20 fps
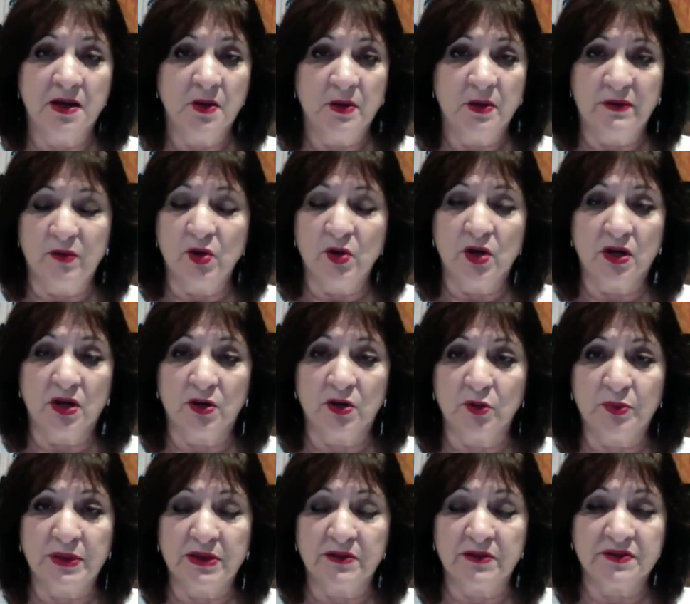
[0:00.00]
We've all got a little
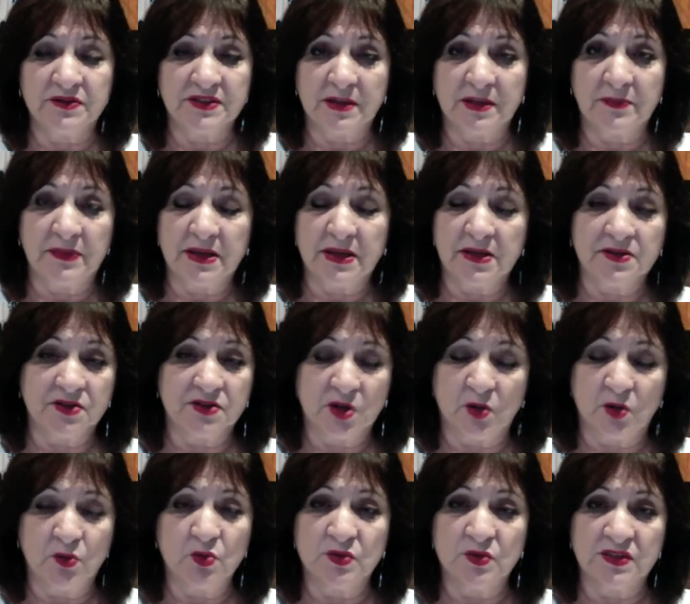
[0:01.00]
bit of something, so
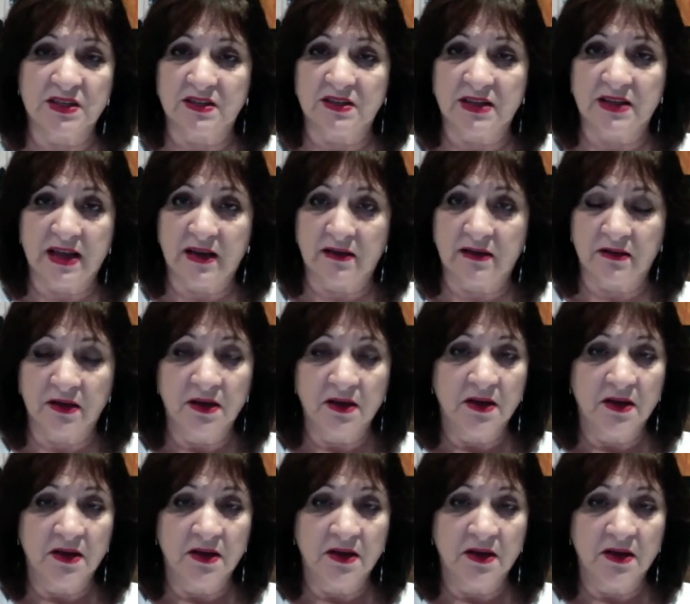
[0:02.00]
we'll sit down